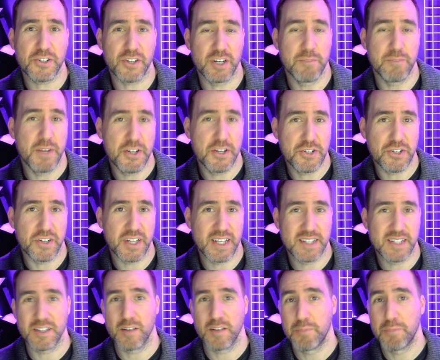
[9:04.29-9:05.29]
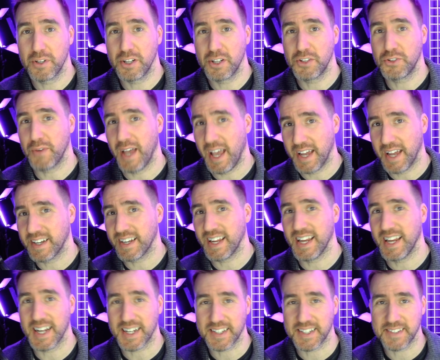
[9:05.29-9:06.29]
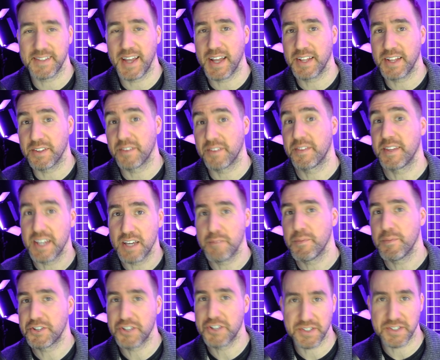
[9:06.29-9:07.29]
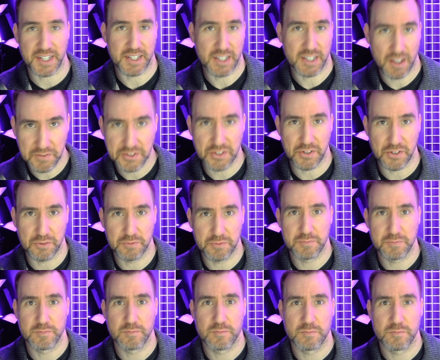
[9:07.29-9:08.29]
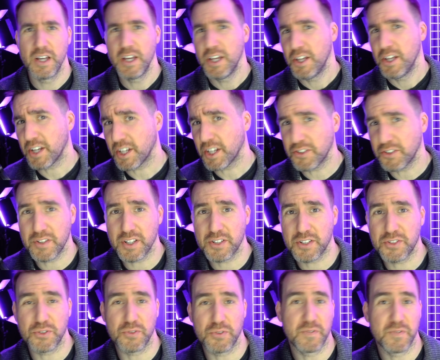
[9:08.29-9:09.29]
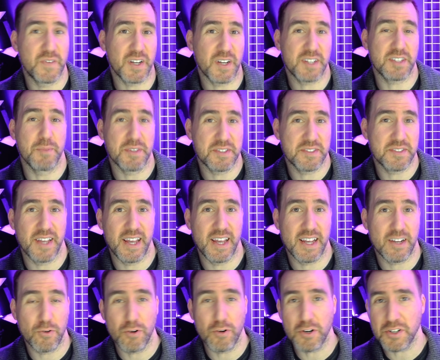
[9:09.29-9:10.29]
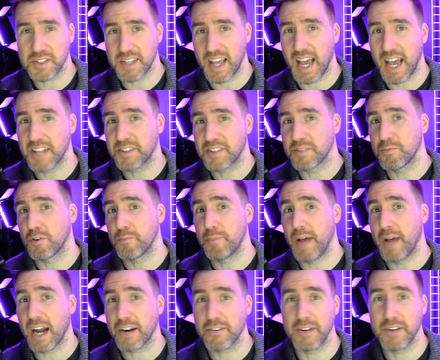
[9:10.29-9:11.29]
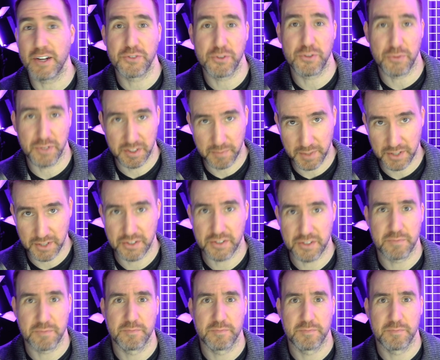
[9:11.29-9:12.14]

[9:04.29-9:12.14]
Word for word: in Midjourney is the ability to edit and extend the images it gives you. You can do this to fix a mistake or just add some more background to an image.